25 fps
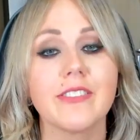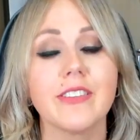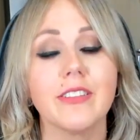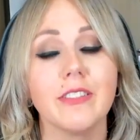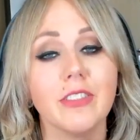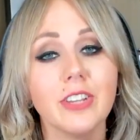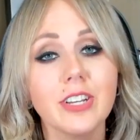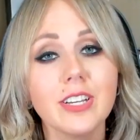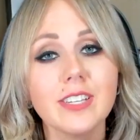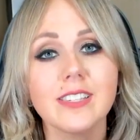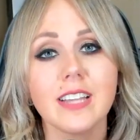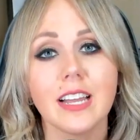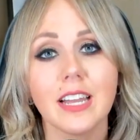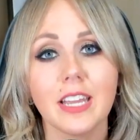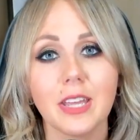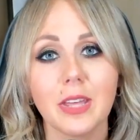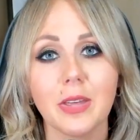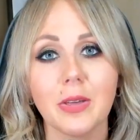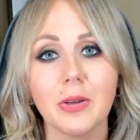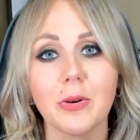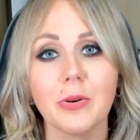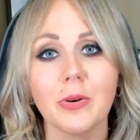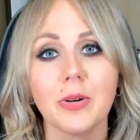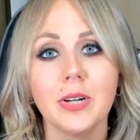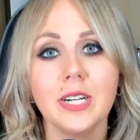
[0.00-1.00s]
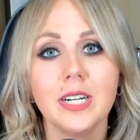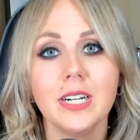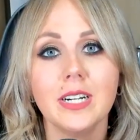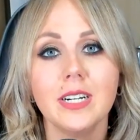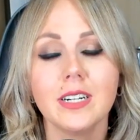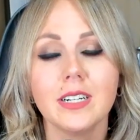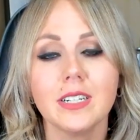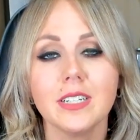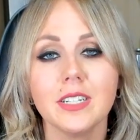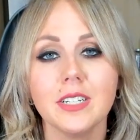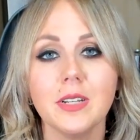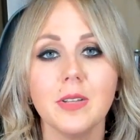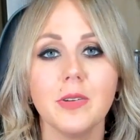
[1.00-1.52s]
and looks at you,
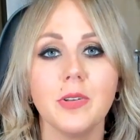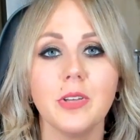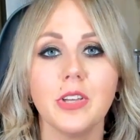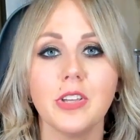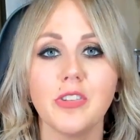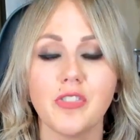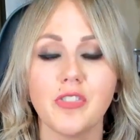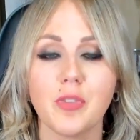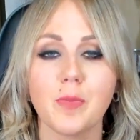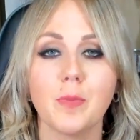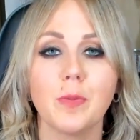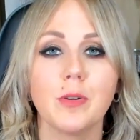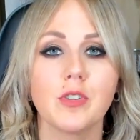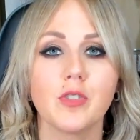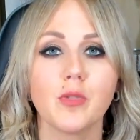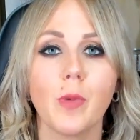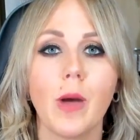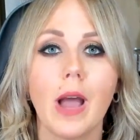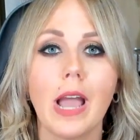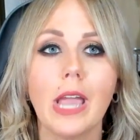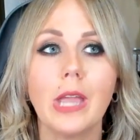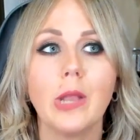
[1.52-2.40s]
you know, you can just push Y.